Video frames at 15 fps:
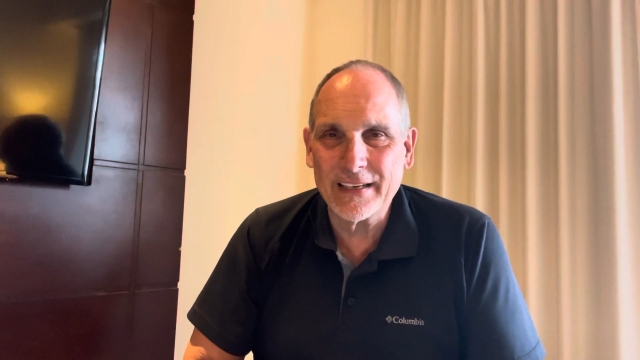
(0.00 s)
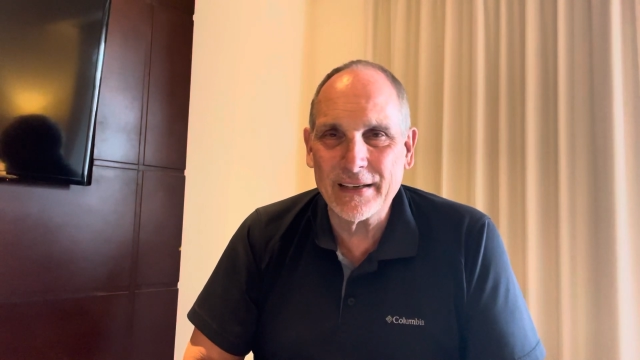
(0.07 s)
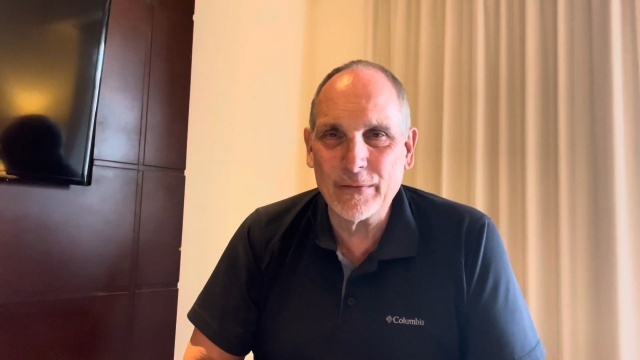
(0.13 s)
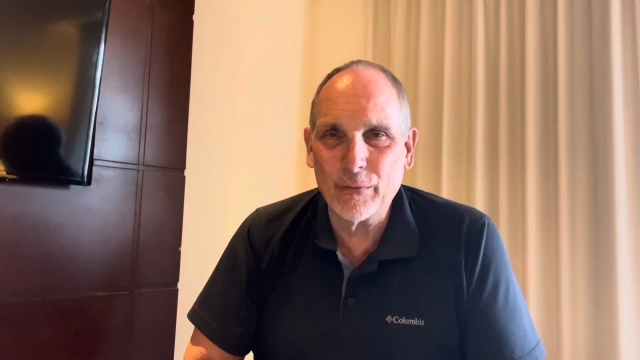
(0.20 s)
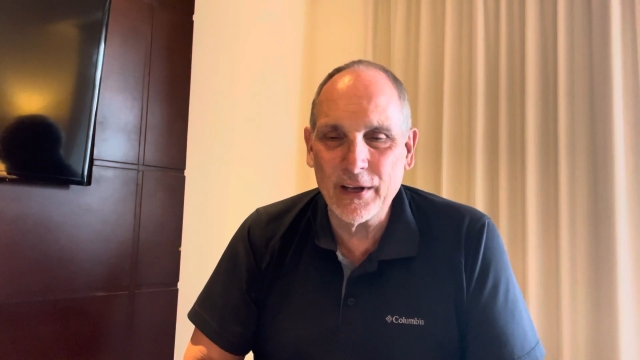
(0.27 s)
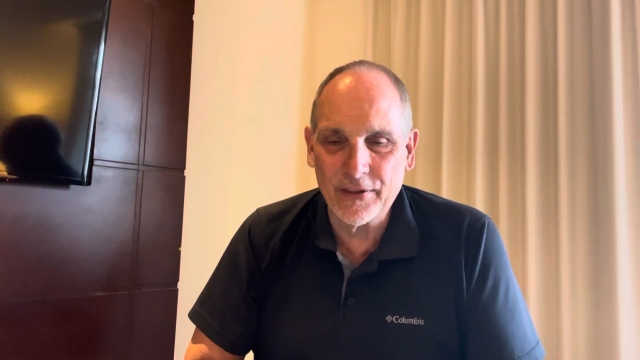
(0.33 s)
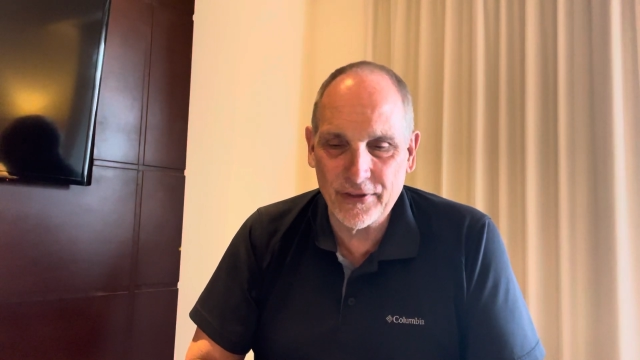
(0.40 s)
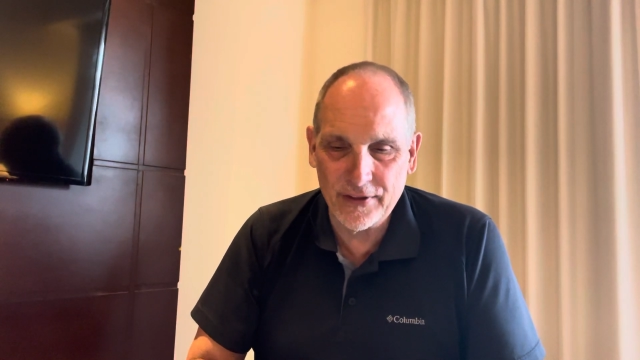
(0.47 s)

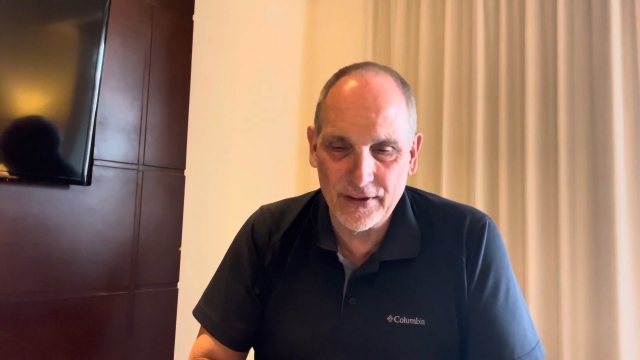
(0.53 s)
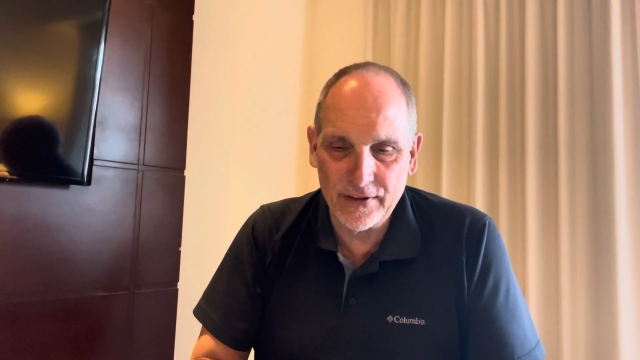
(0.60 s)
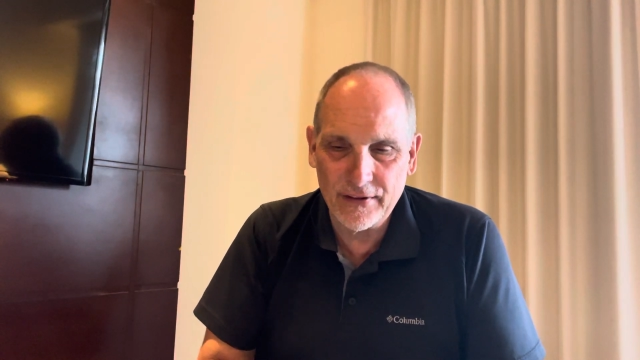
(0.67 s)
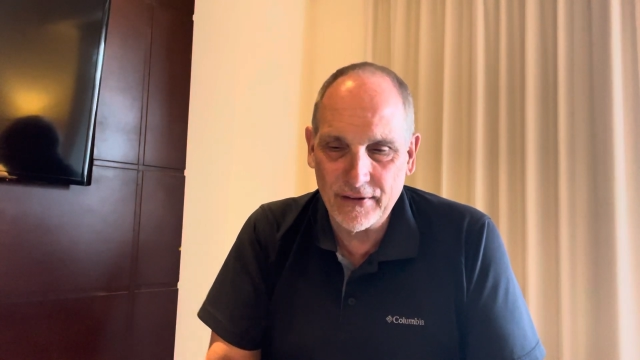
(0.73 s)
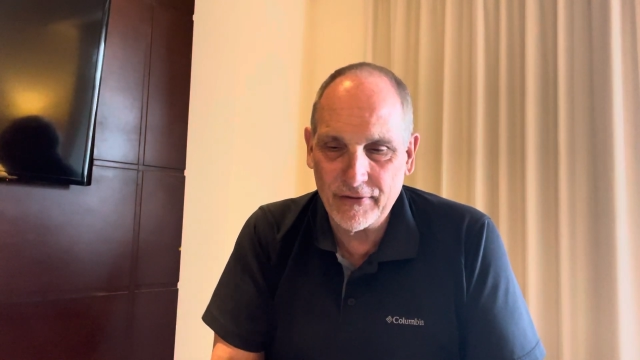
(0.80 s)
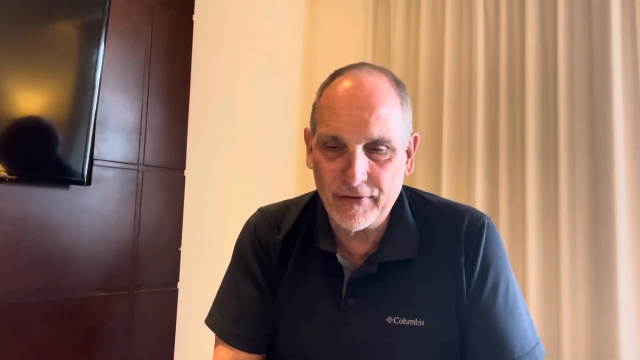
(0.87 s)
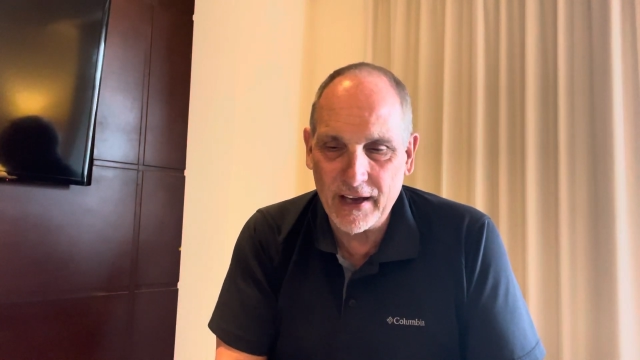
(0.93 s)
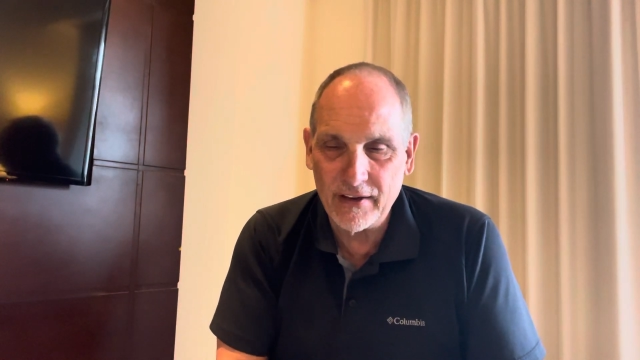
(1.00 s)
with
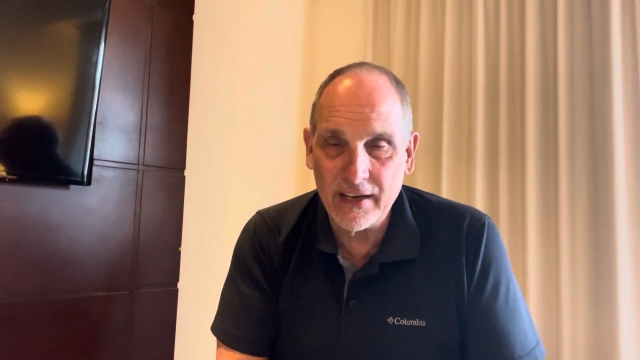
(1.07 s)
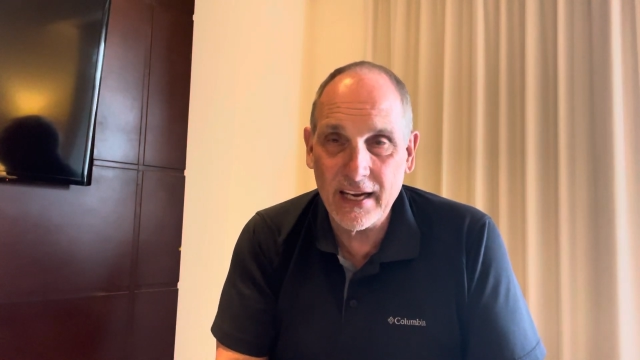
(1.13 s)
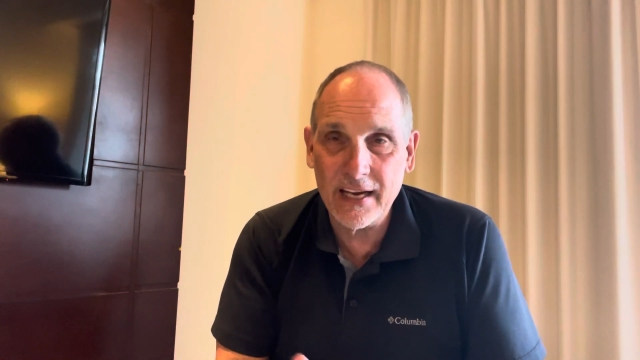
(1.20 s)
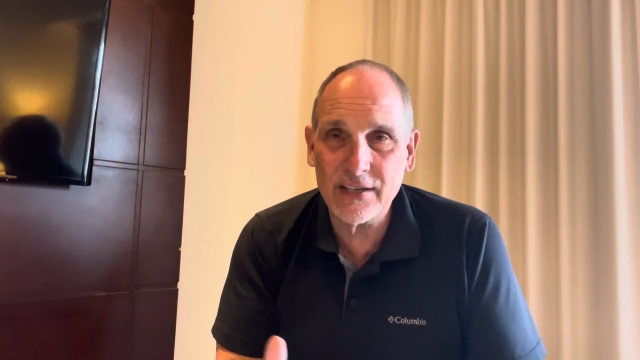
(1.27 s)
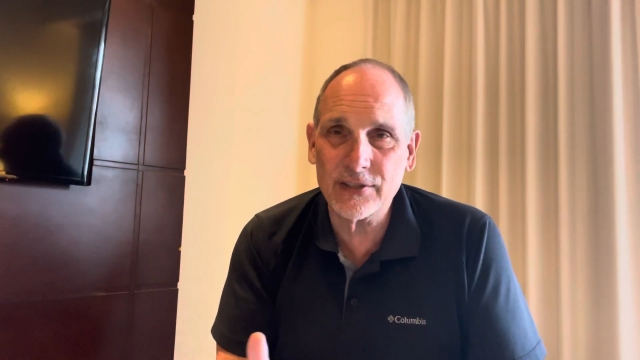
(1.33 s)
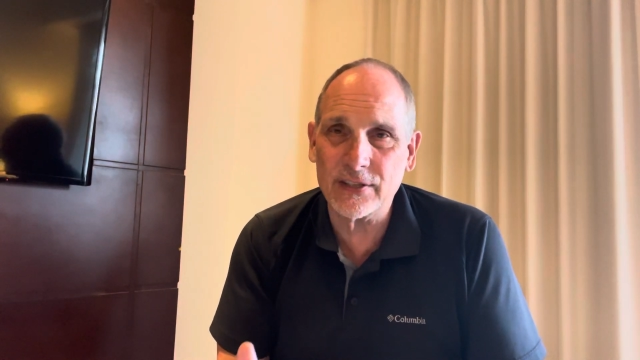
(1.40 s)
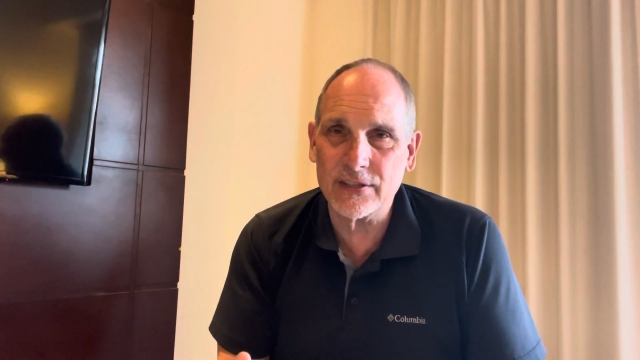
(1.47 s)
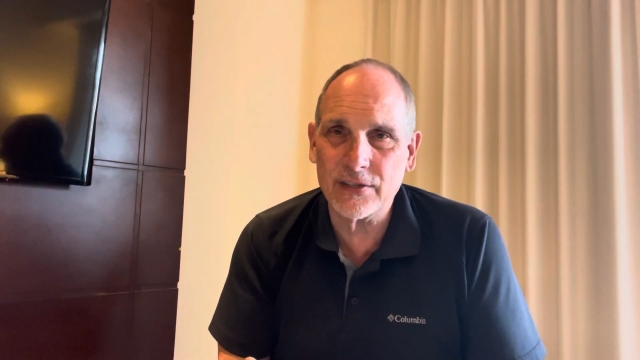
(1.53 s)
the
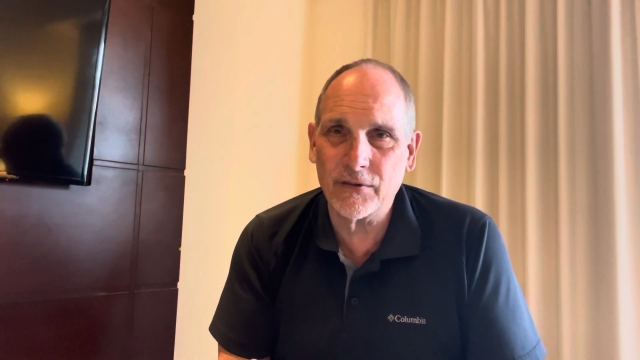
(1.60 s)
foundations